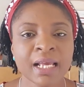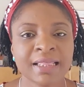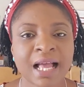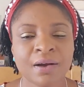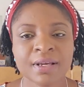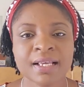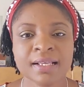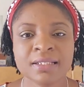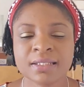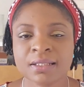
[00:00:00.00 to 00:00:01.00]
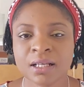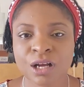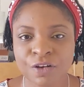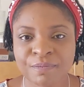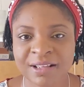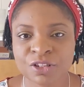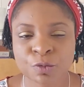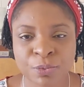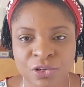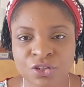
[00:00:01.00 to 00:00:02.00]
Now, is the government
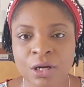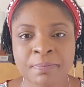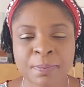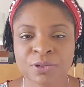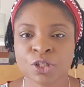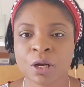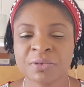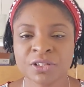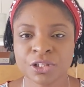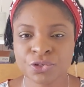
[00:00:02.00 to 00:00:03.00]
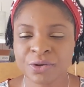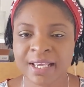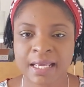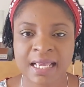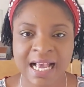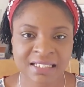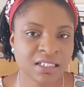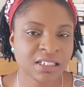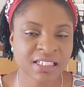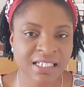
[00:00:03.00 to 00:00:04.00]
sponsoring people to come into the UK as a
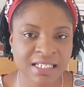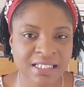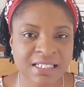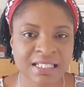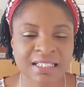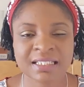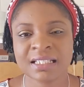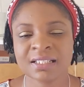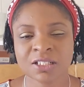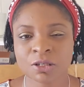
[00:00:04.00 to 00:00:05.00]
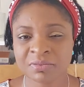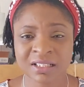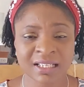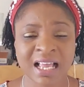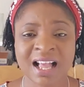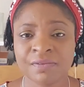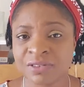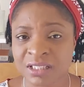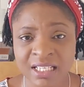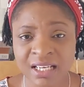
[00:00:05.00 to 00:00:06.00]
teaching assistant? This is something that I
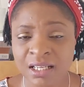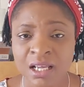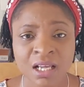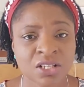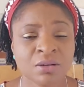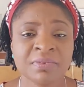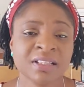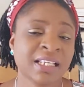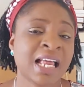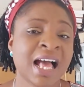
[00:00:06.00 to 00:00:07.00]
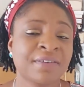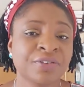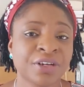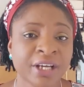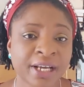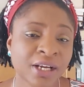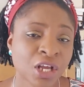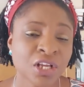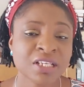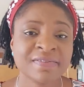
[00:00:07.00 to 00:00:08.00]
haven't seen, something that I haven't heard.
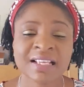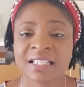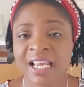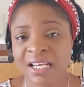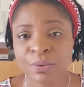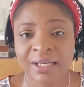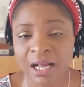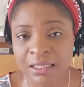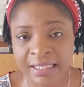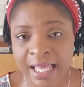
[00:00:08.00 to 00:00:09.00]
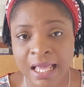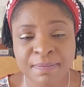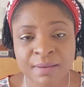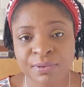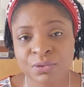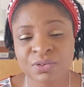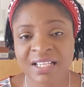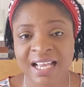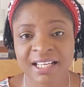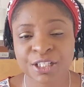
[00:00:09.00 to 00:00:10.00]
If there's anyone out there maybe who's
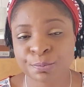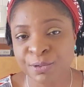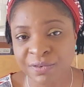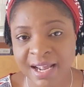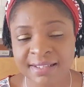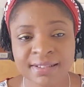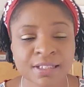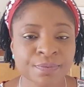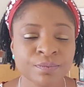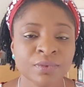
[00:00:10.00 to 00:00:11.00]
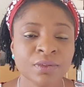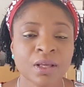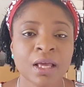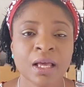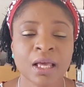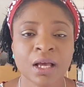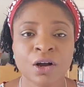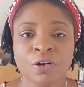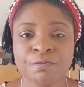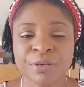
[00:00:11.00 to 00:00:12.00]
had experience
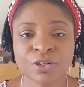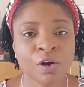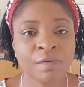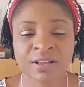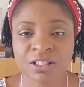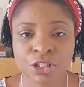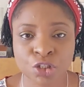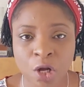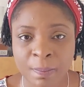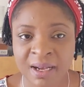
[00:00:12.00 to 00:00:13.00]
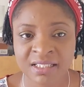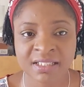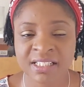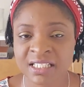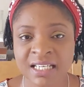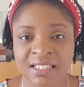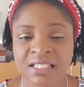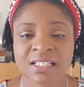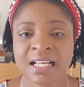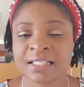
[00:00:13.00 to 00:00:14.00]
of being offered the job as a teaching
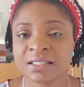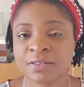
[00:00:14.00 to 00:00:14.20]
assistant